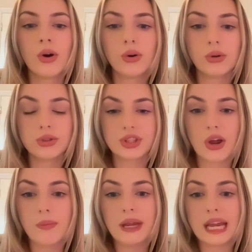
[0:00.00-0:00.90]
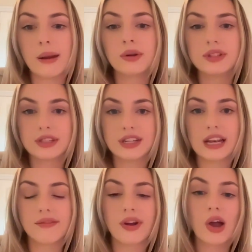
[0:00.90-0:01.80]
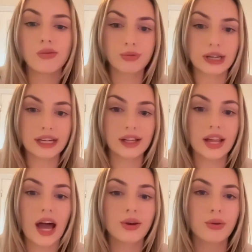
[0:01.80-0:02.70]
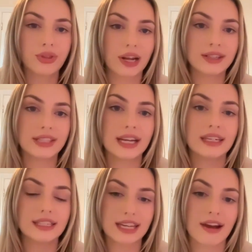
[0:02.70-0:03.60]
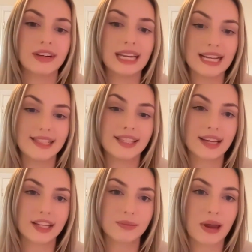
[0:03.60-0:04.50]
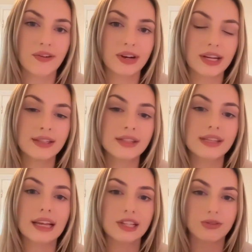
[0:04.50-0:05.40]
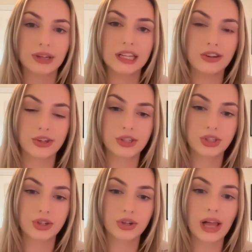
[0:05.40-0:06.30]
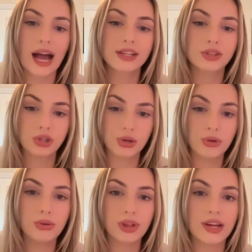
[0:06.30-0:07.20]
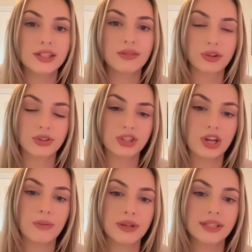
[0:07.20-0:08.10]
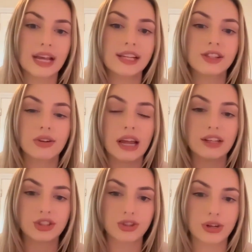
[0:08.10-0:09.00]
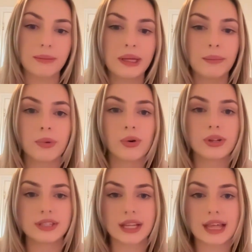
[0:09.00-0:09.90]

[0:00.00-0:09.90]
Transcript: Also, being able to deliver a real and authentic dairy eating experience is really crucial, as 2/3 of consumers say it's extremely important to